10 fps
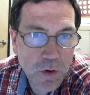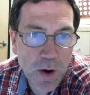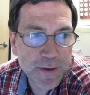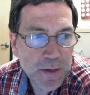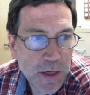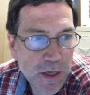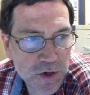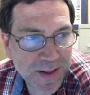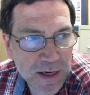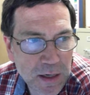All right,
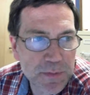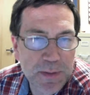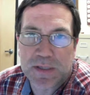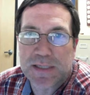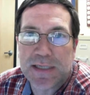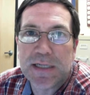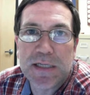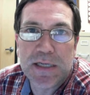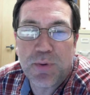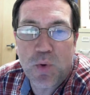so that comes up to
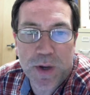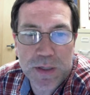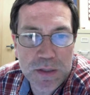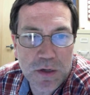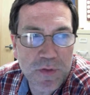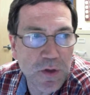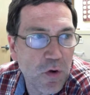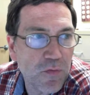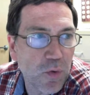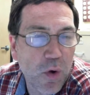60 points of the
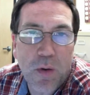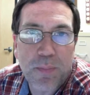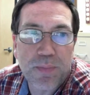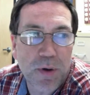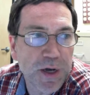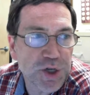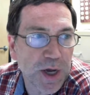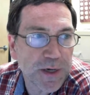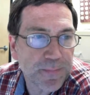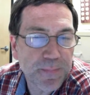overall
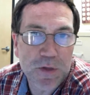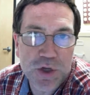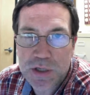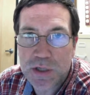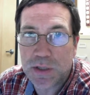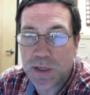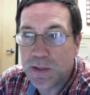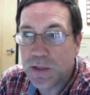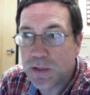project, just in